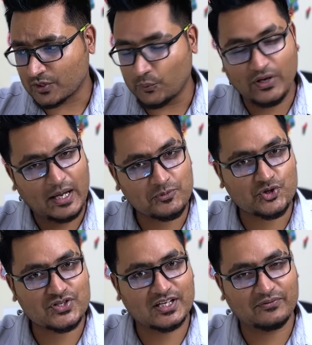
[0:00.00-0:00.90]
we have
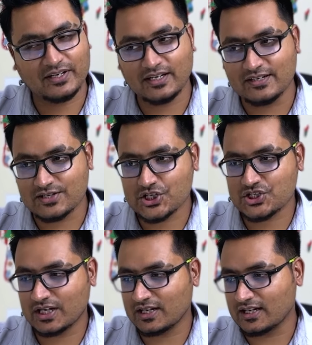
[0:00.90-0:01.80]
chosen a very
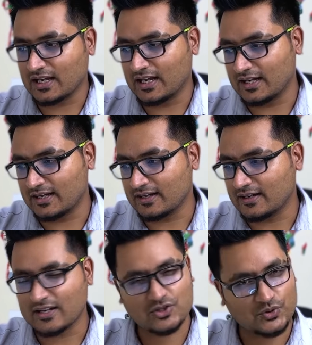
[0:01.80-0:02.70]
interesting and
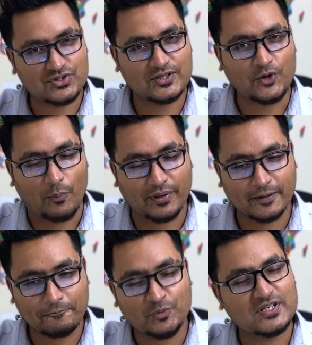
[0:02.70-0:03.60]
a social topic.
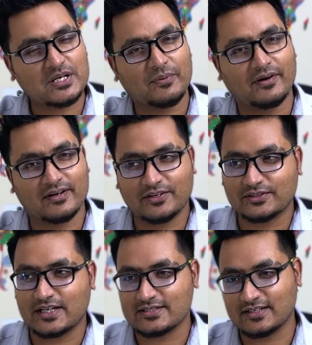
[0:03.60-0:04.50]
You must have heard,
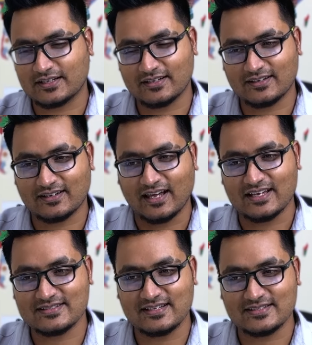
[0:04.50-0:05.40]
there is a
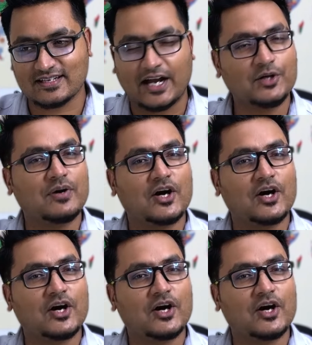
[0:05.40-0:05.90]
class, there's a kind of